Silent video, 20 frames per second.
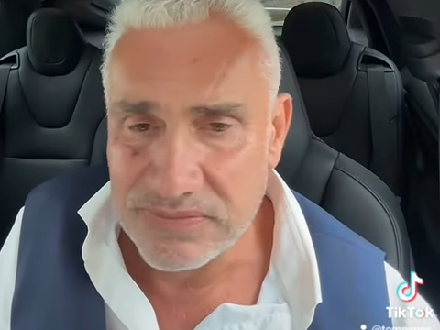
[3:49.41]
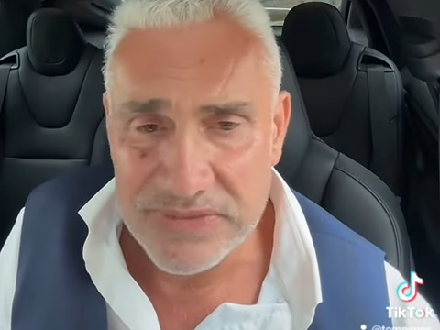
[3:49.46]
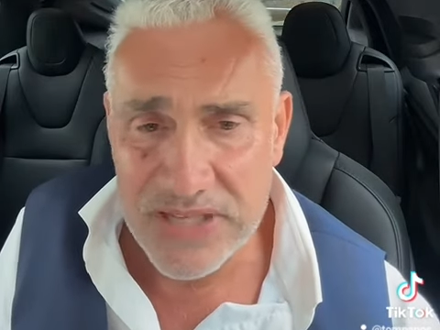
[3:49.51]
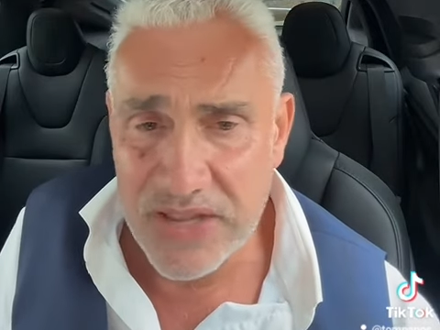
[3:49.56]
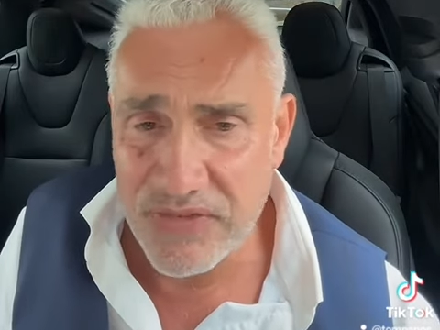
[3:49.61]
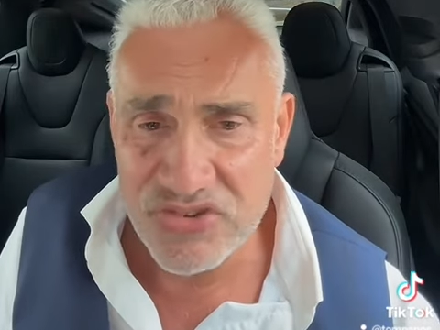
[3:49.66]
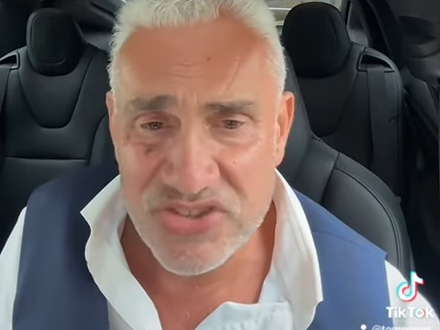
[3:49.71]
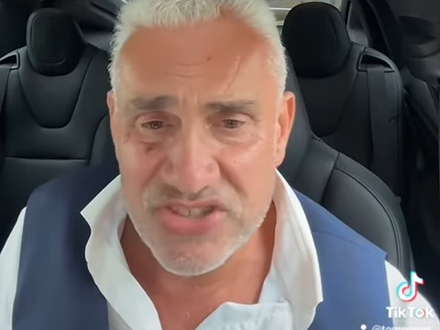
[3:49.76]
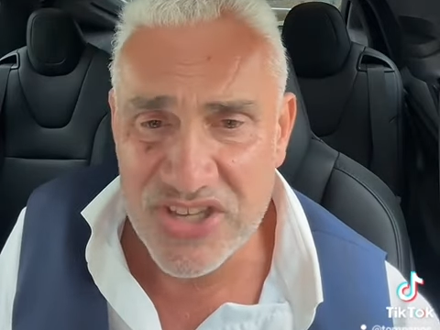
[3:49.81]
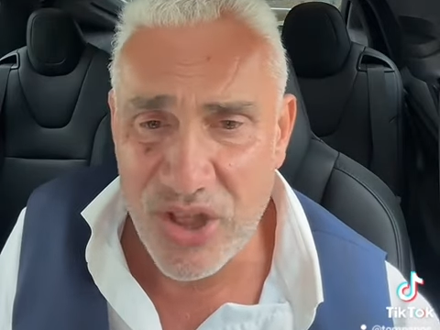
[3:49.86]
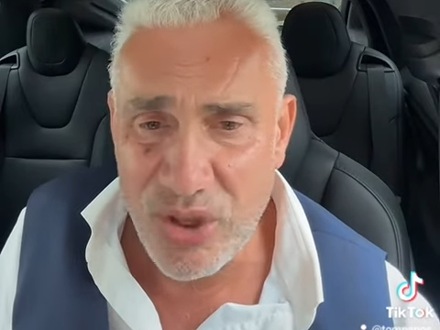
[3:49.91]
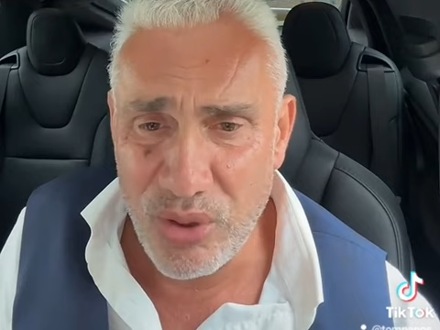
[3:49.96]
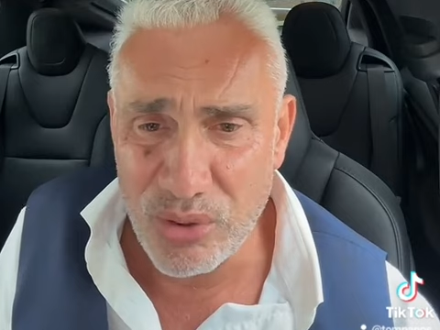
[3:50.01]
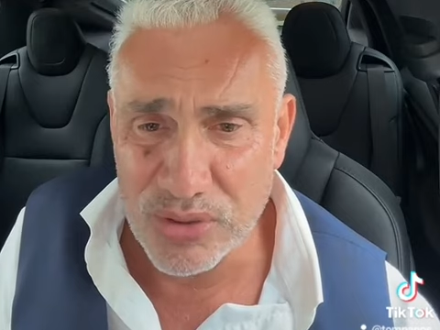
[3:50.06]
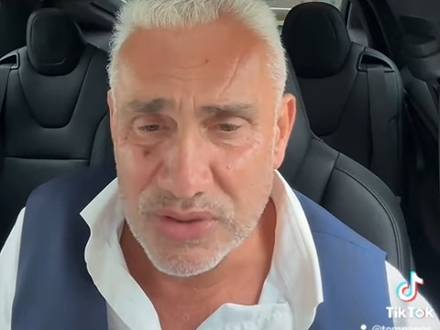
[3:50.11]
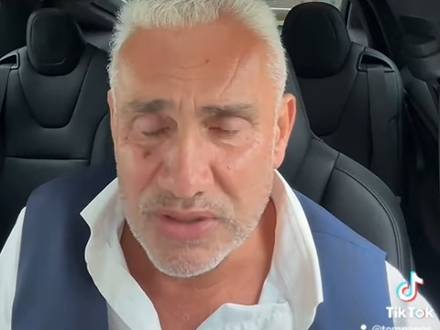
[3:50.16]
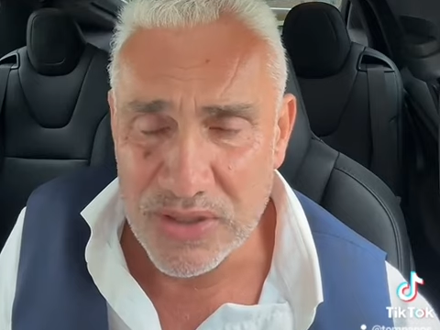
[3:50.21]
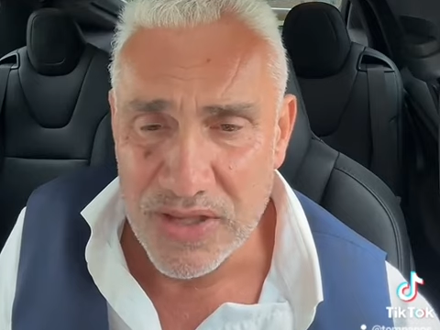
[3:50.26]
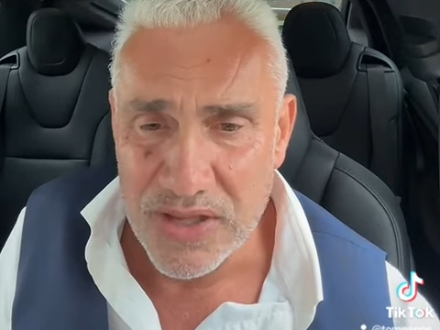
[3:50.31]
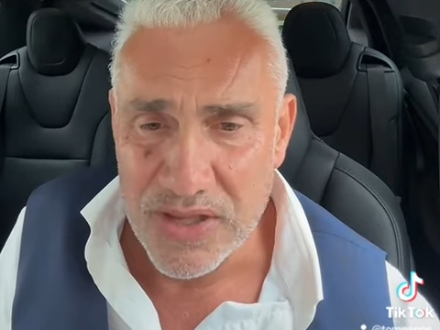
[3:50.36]
never
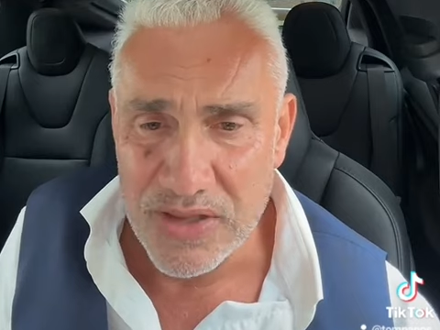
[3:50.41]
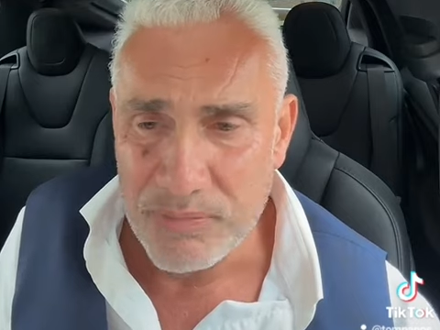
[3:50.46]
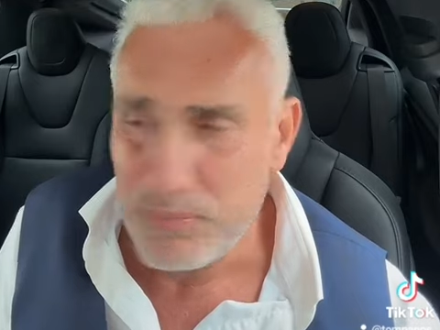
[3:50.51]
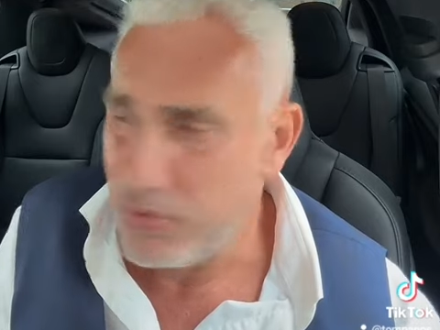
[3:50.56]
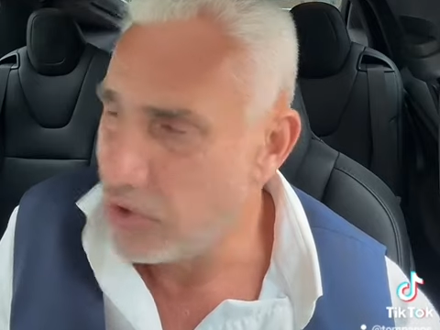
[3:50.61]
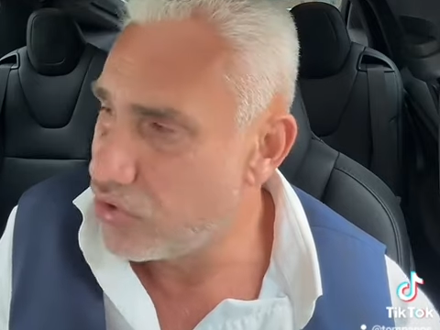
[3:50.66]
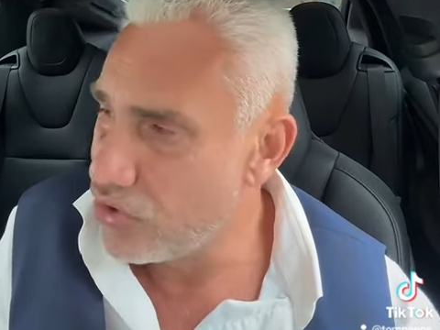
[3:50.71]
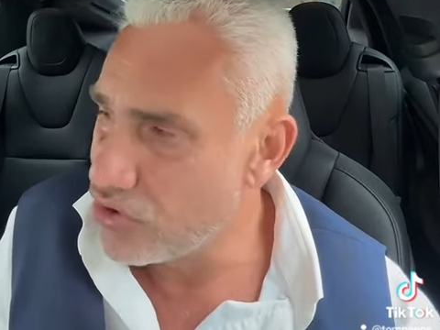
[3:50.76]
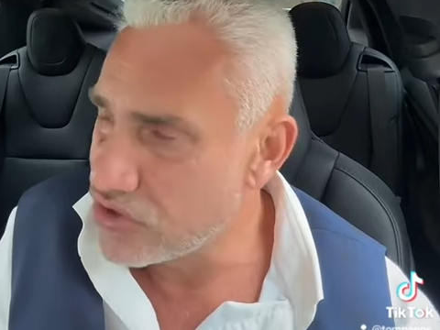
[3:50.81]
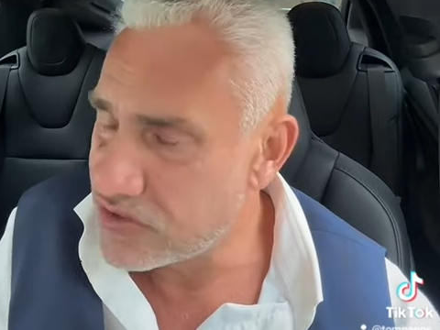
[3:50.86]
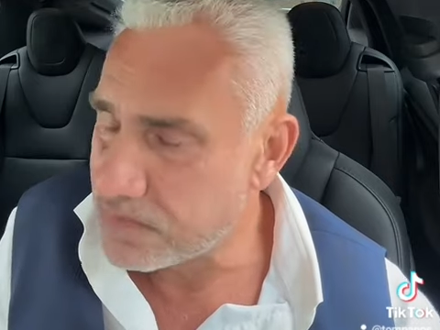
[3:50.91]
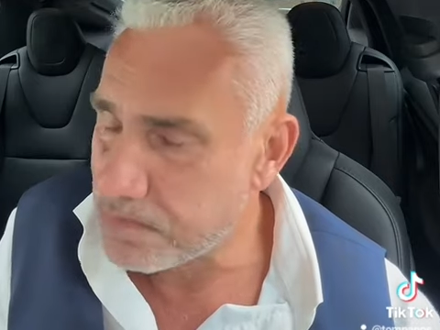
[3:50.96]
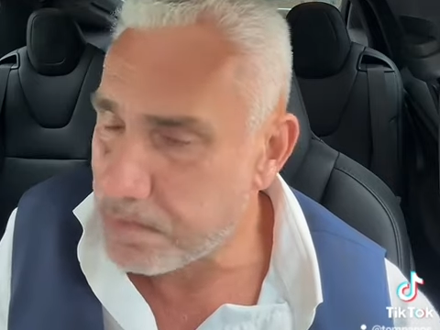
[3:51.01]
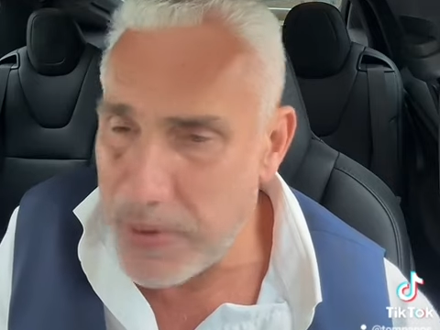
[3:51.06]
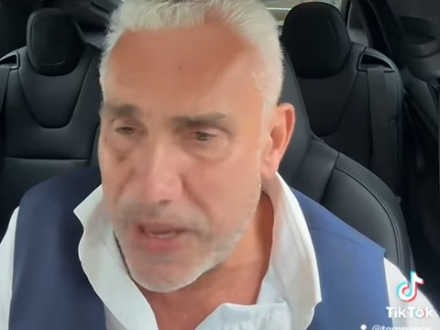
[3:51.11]
sold because